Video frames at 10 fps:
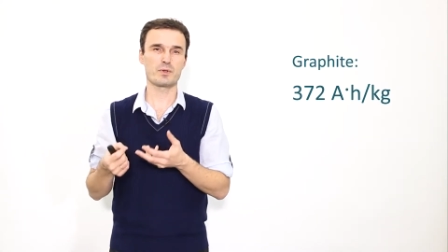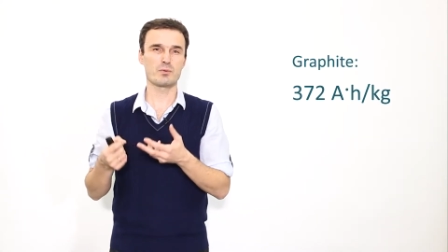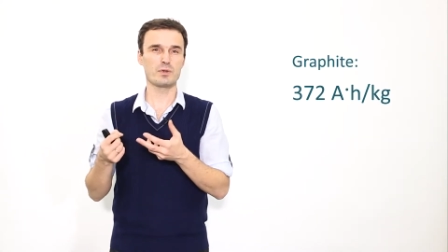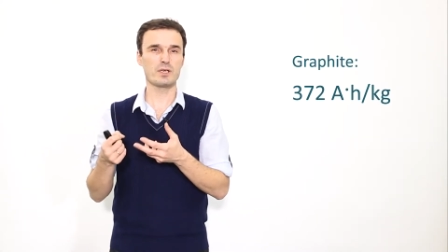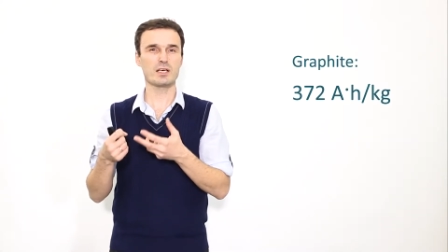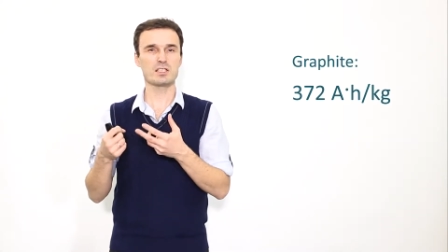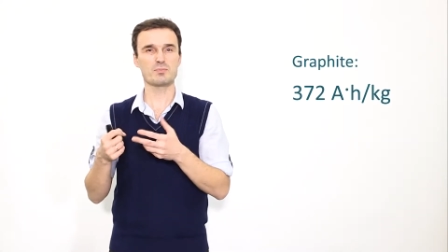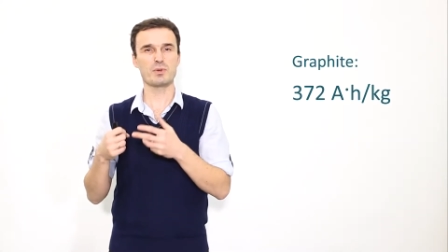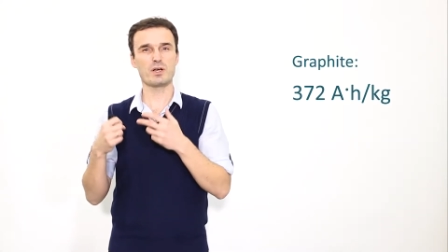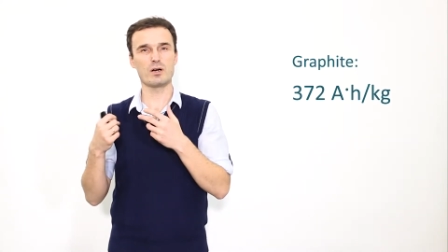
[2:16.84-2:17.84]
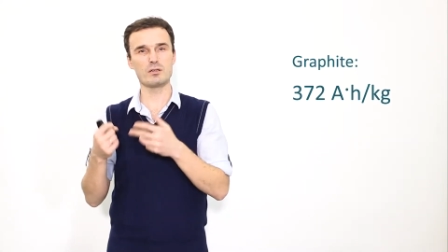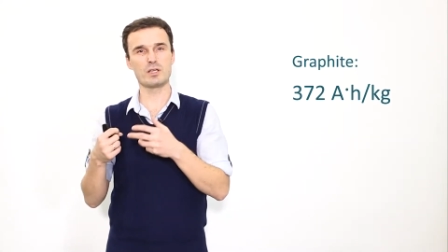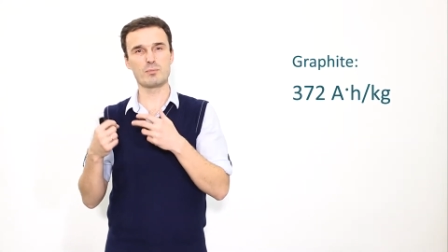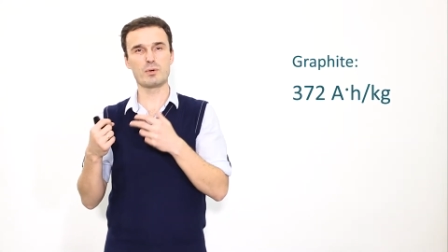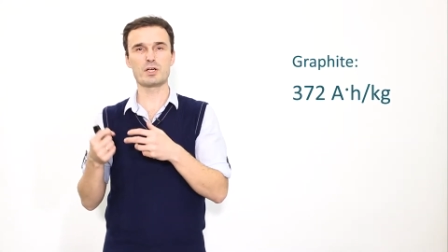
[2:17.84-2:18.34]
we can speak
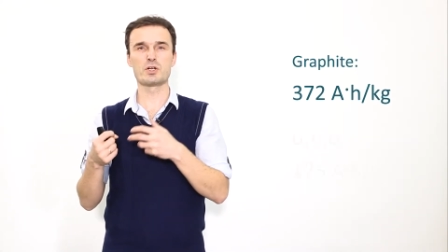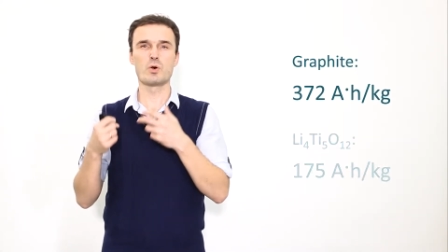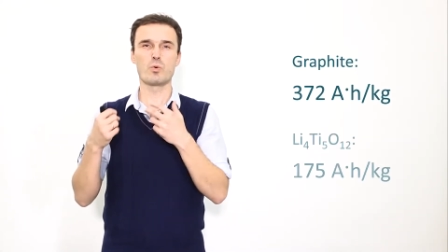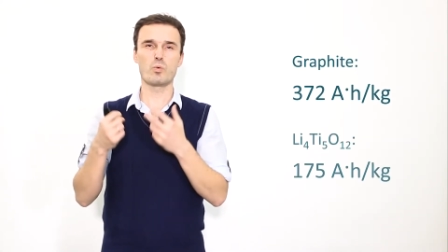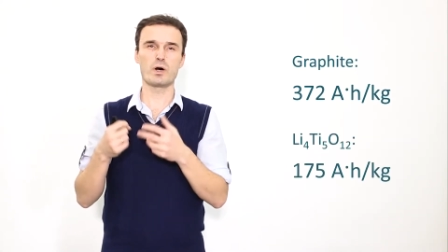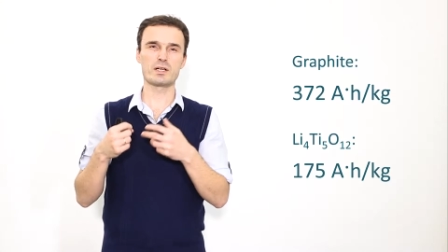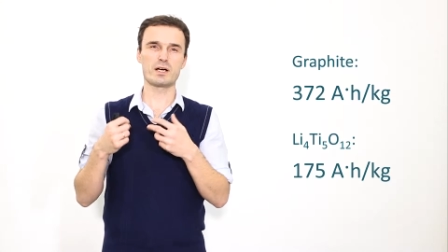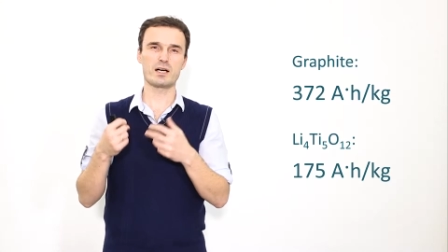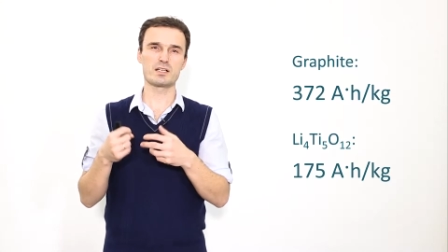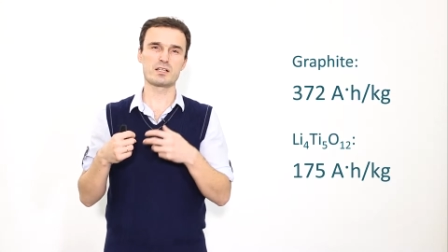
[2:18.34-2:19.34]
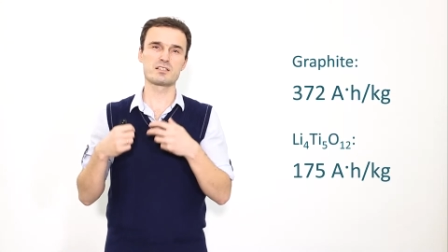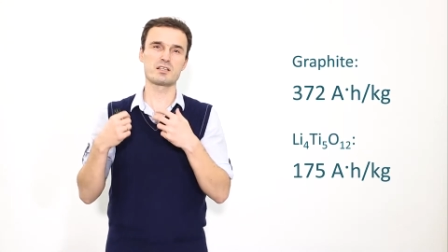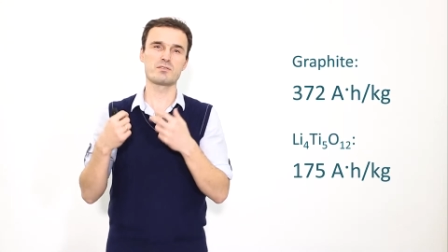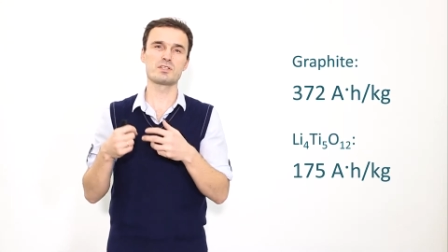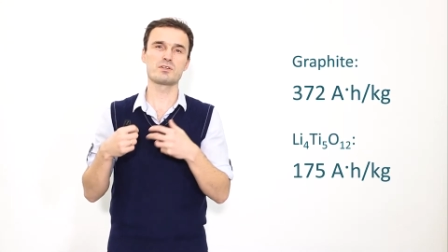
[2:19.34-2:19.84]
only about
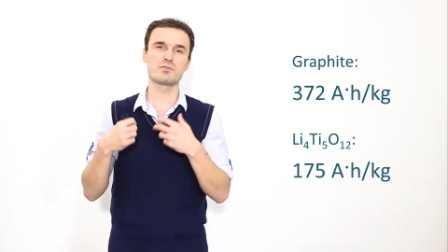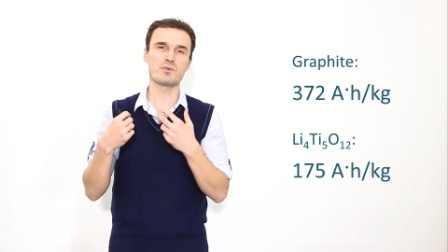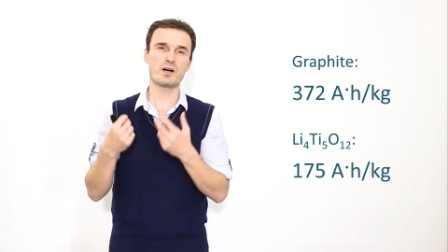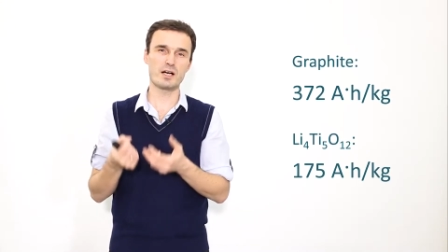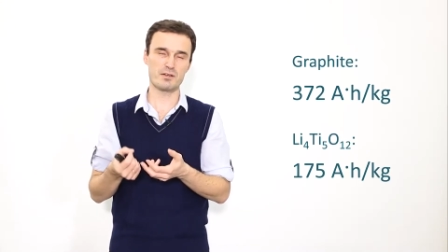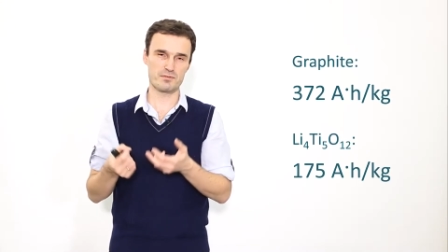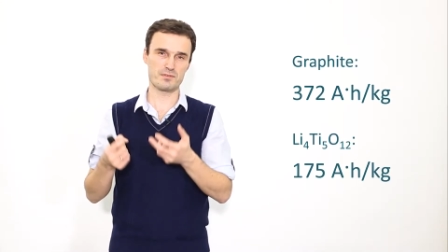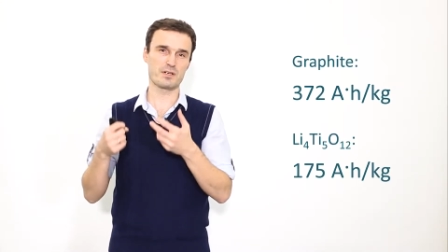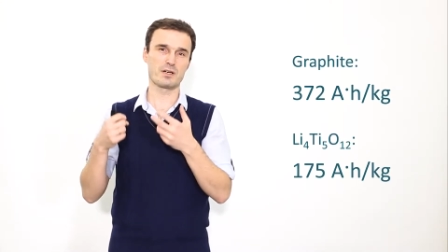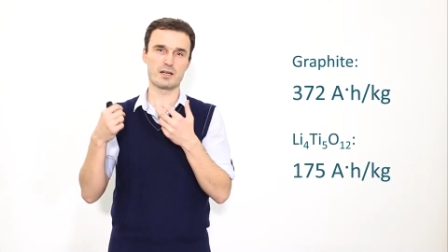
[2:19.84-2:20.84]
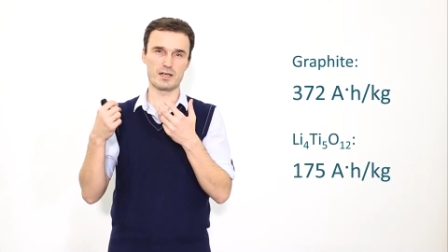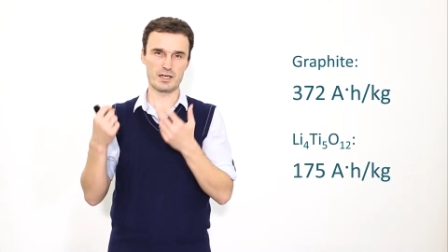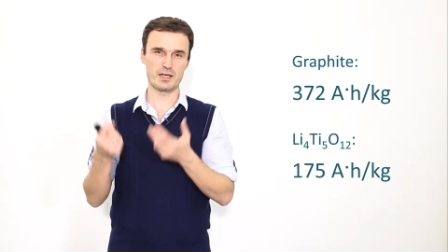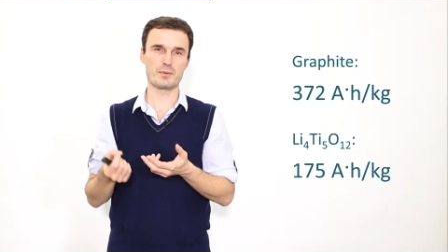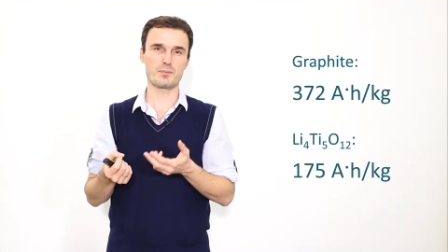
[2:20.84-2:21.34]
175
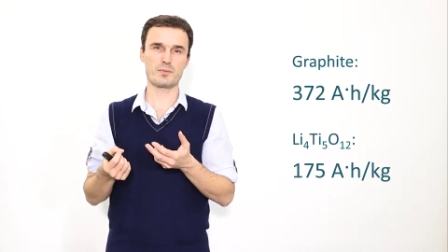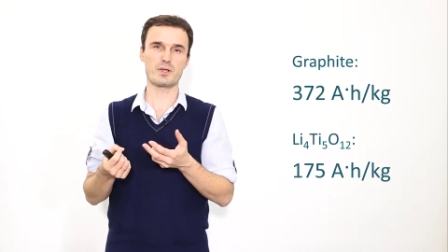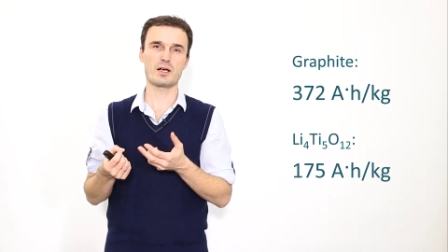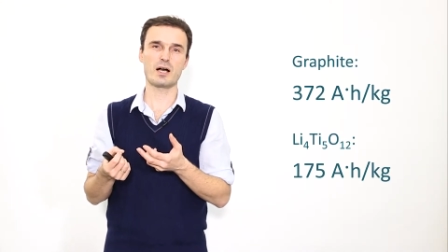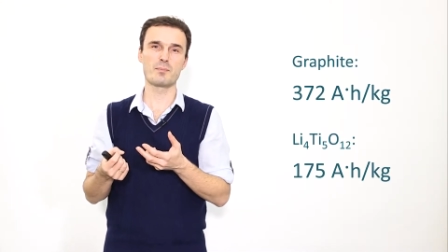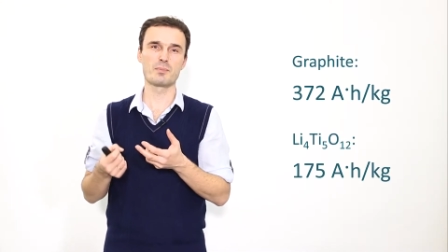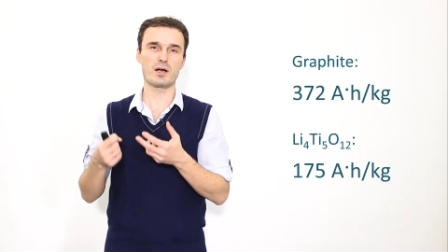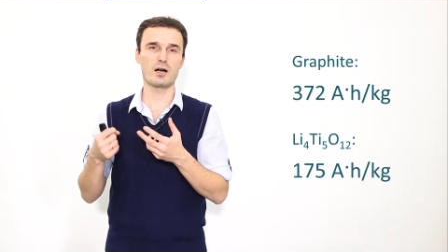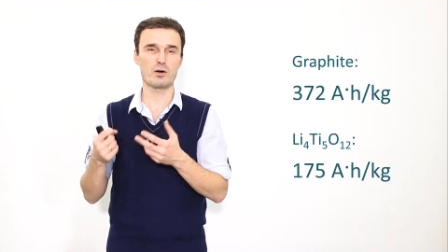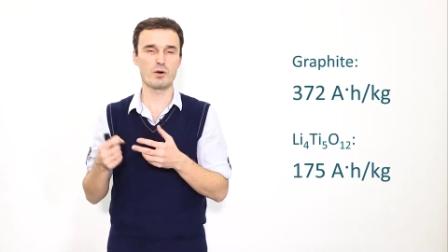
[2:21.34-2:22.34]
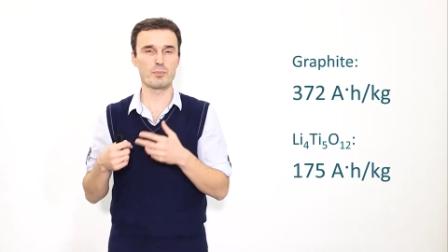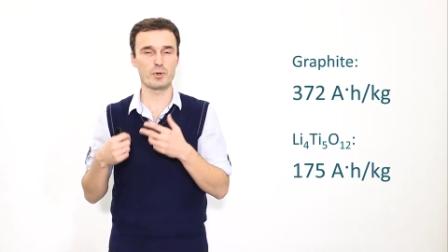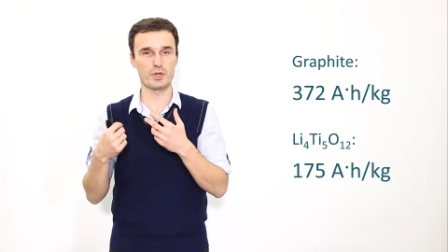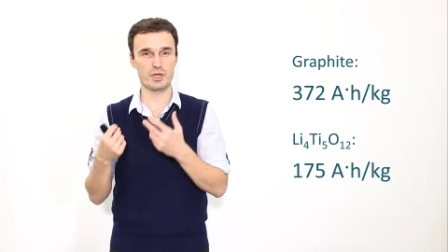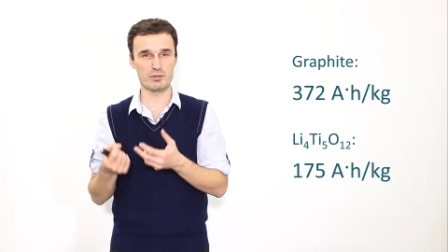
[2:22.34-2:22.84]
ampere hour
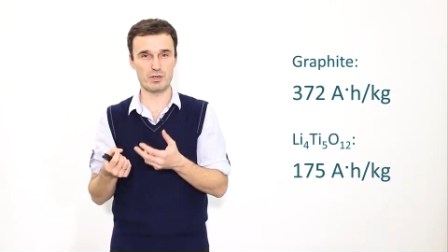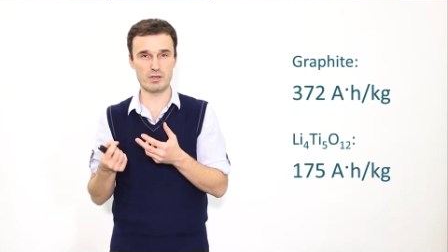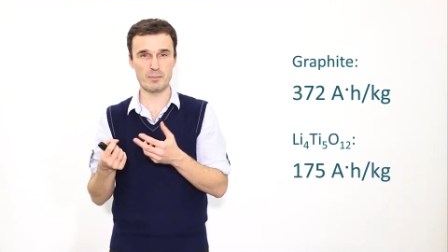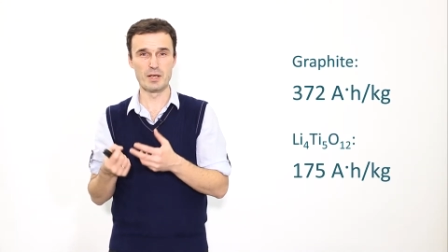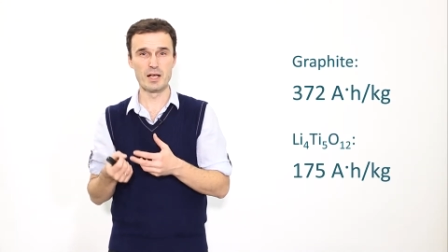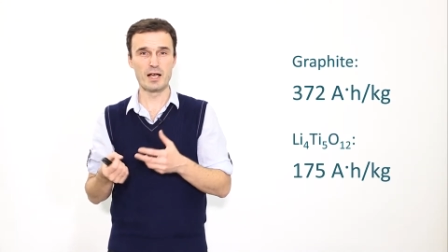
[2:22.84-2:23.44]
per kilogram.